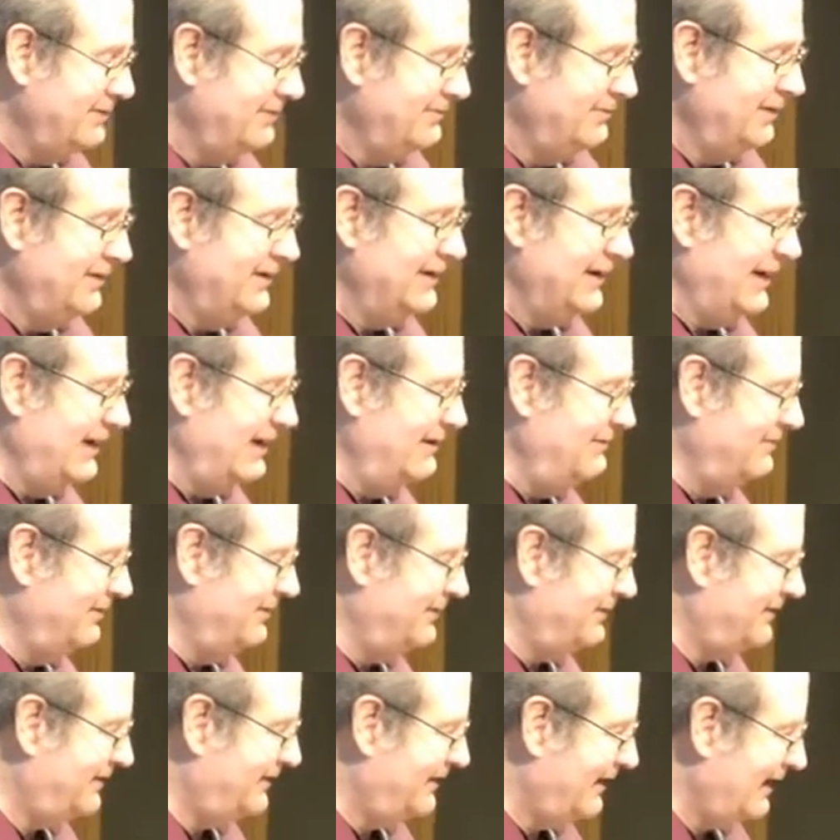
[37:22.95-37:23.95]
What I
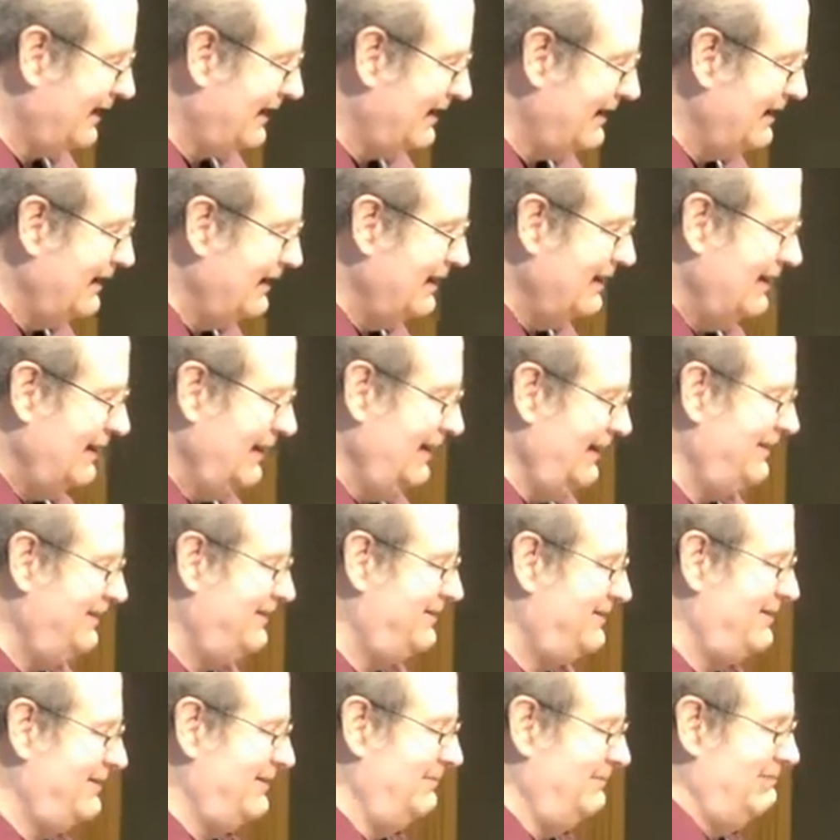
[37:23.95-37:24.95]
would say
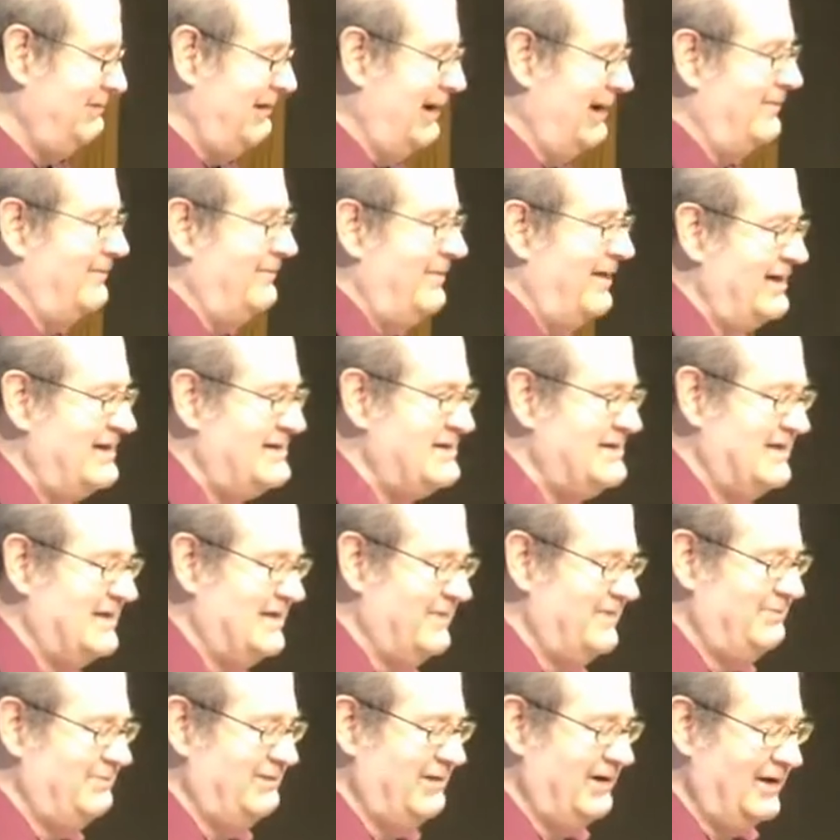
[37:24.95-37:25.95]
is the pragmatic
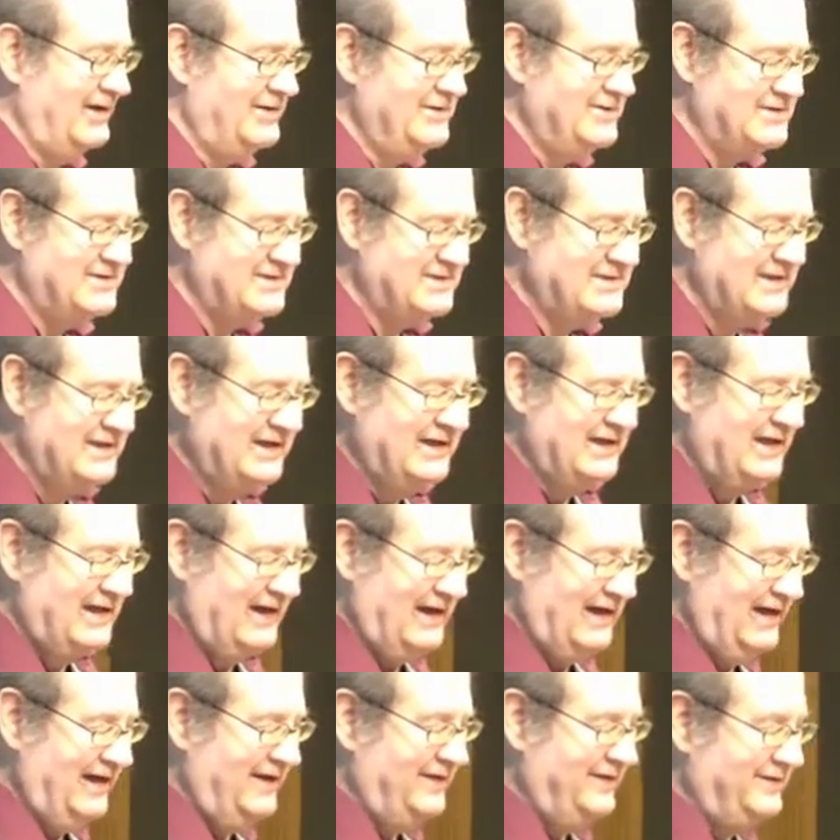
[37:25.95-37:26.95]
approach
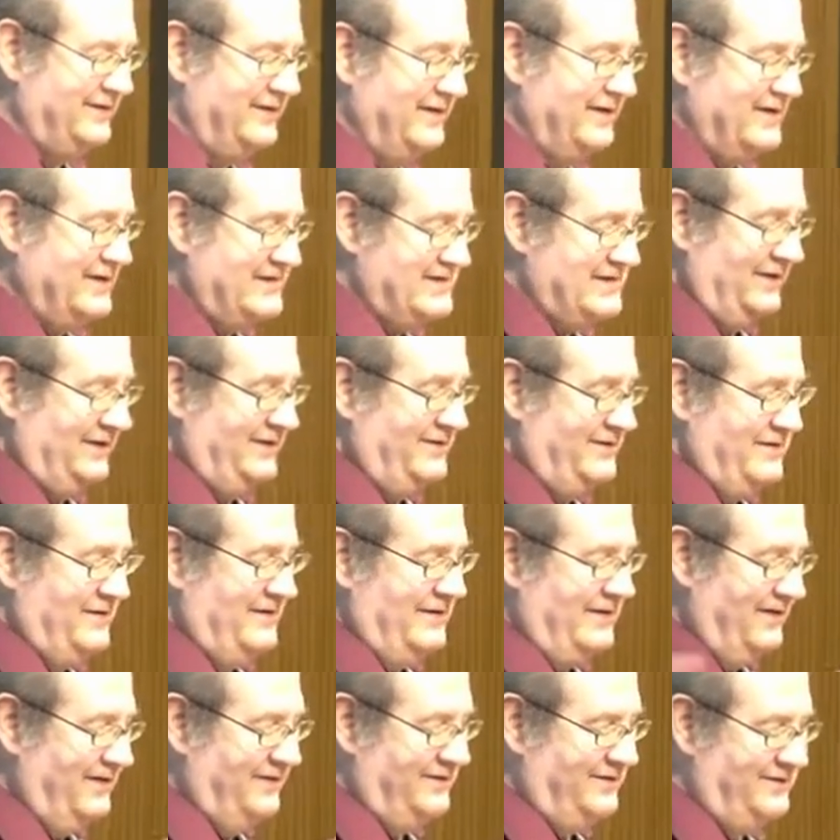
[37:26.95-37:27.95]
is just to
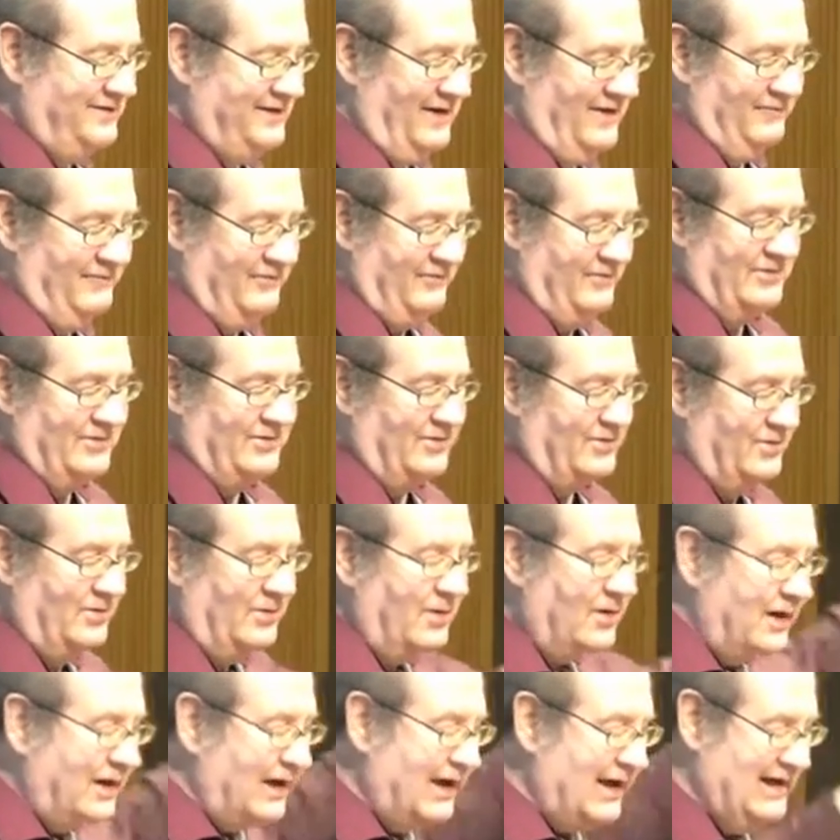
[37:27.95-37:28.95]
use several
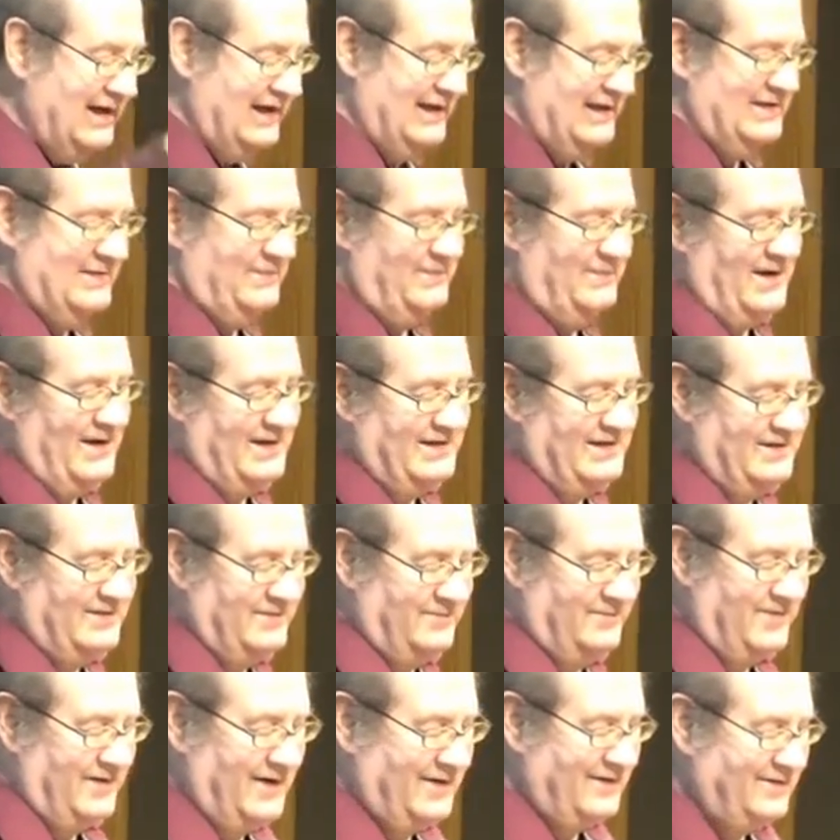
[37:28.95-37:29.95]
core
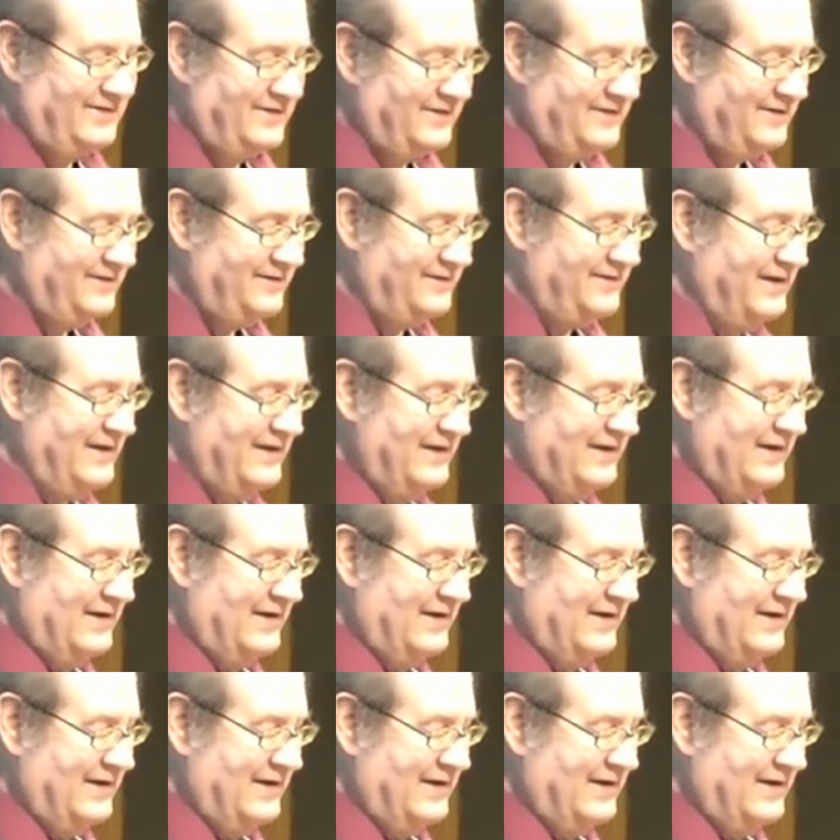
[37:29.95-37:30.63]
independent methods